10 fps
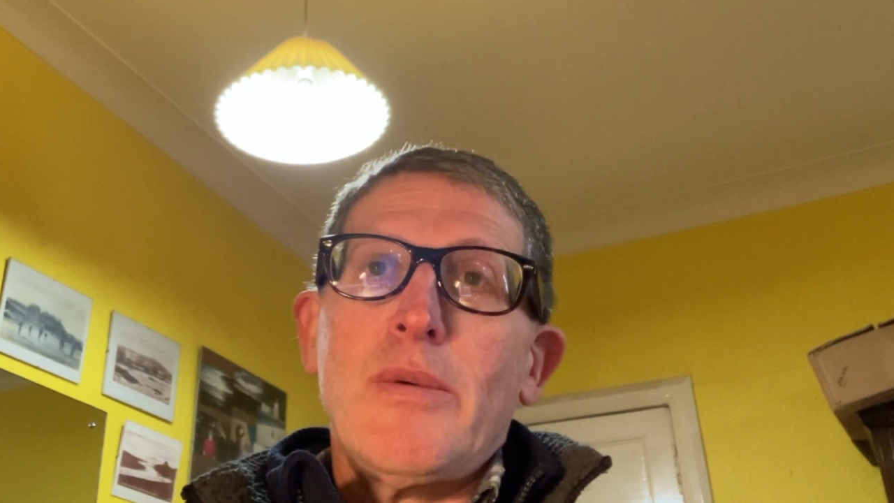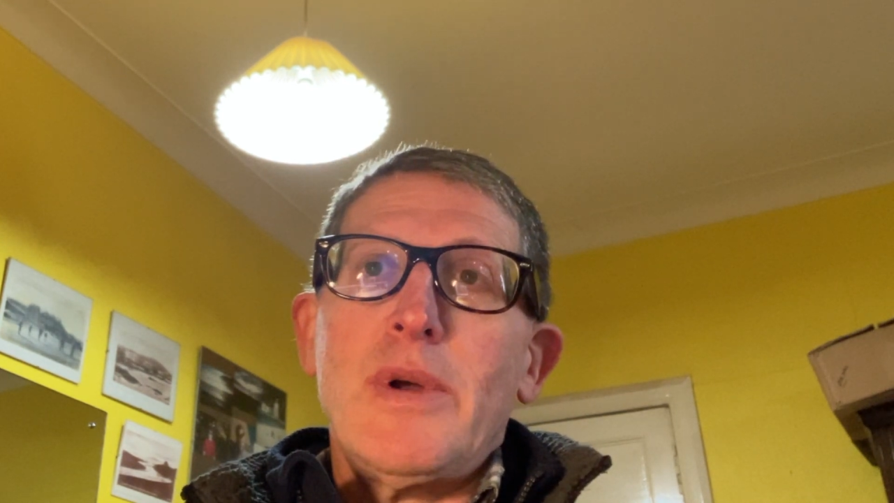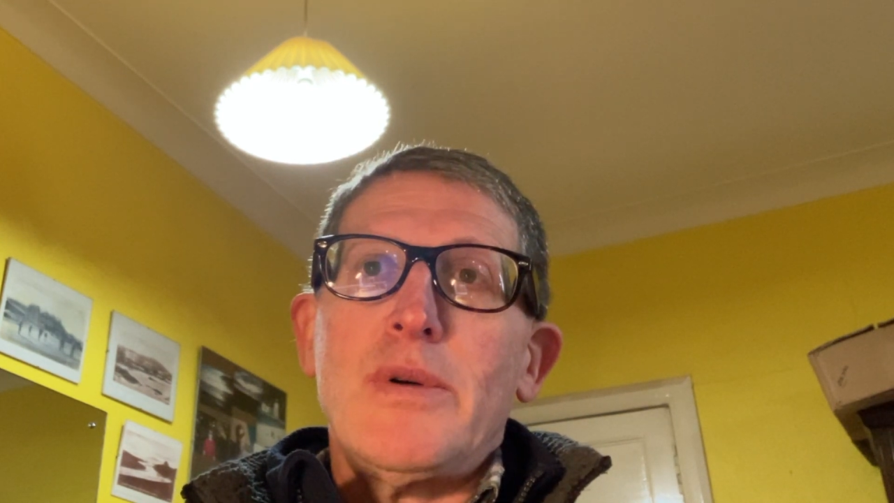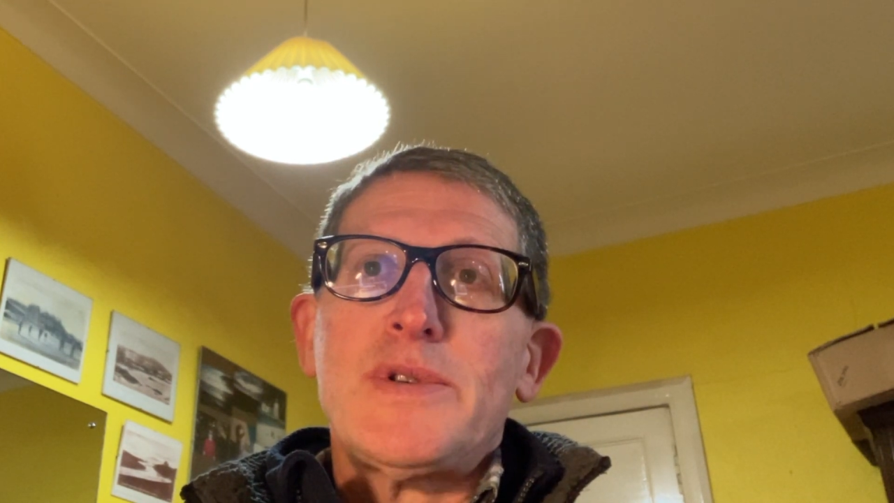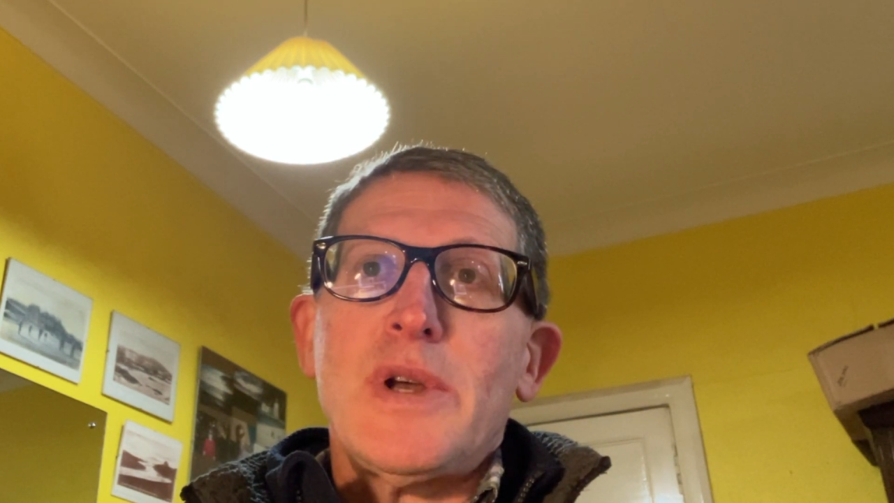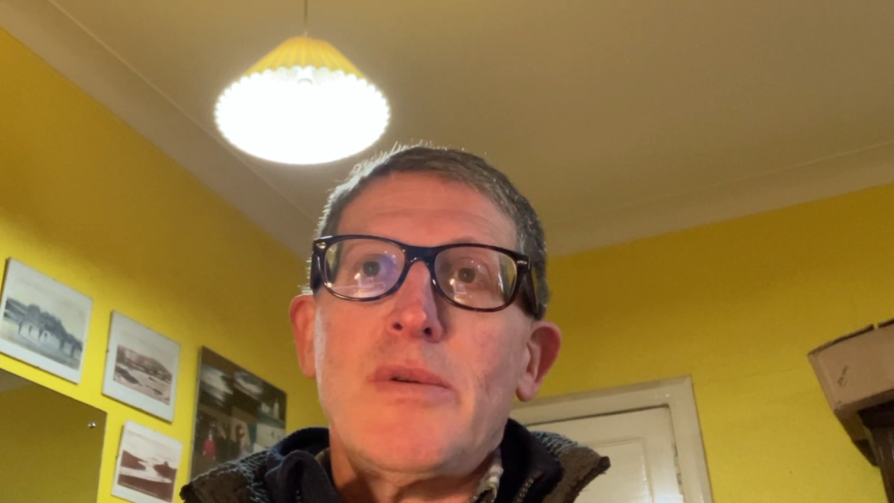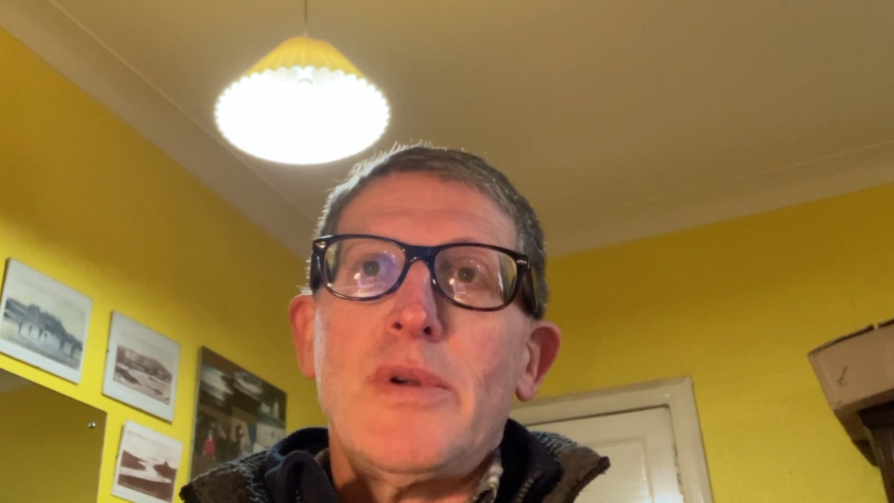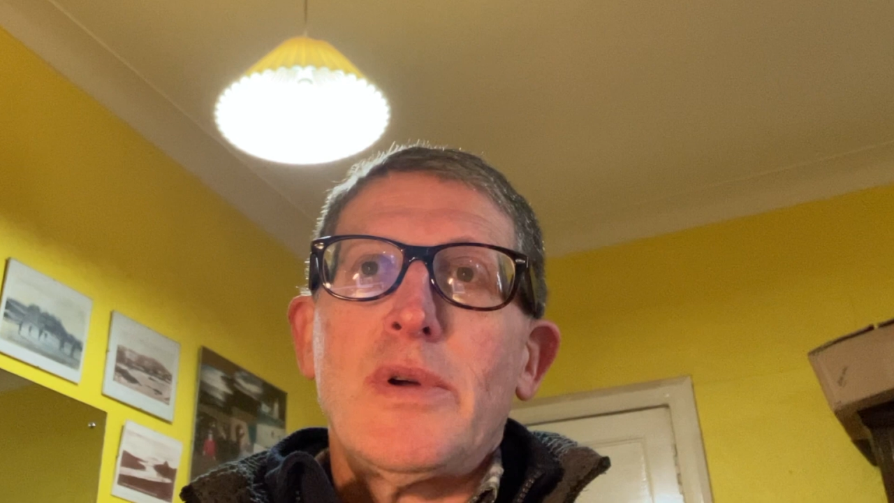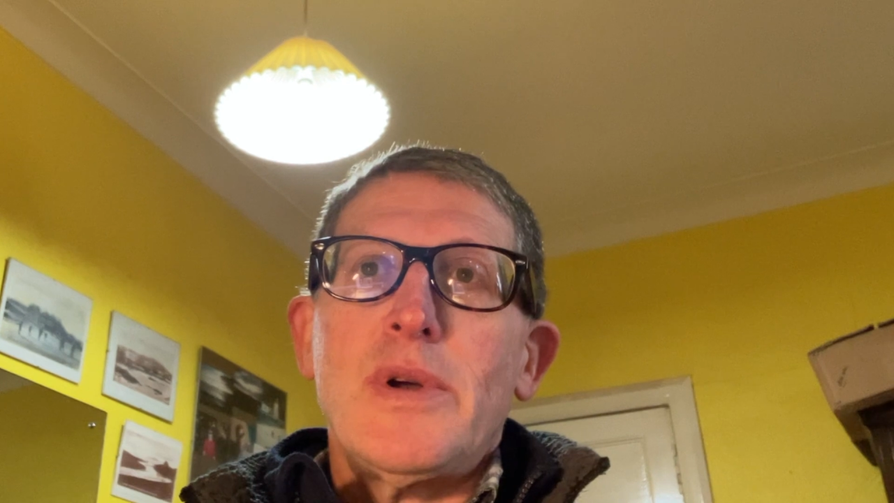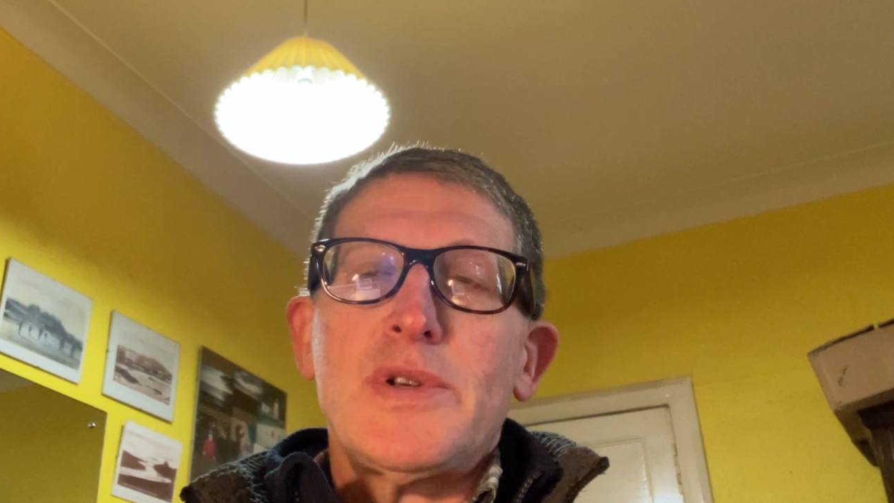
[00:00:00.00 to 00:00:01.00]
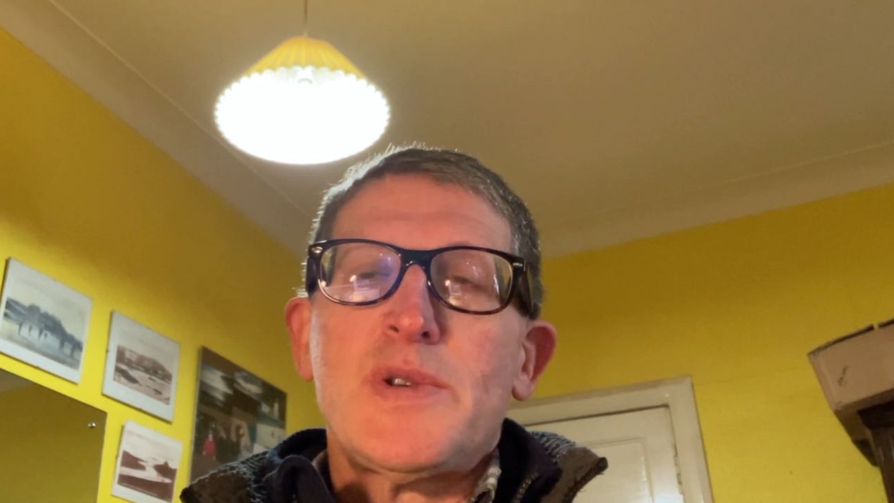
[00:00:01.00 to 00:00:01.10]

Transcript: we also look at